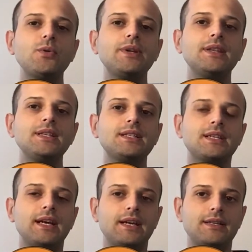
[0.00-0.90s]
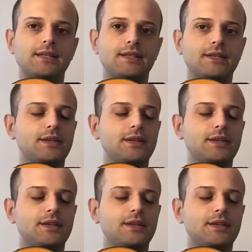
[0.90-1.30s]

in this case,